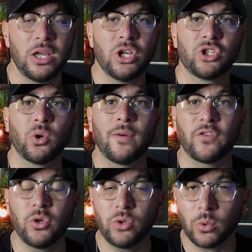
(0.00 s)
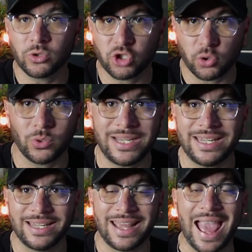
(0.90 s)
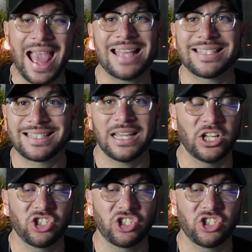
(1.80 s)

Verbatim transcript: So if you don't treat it as such,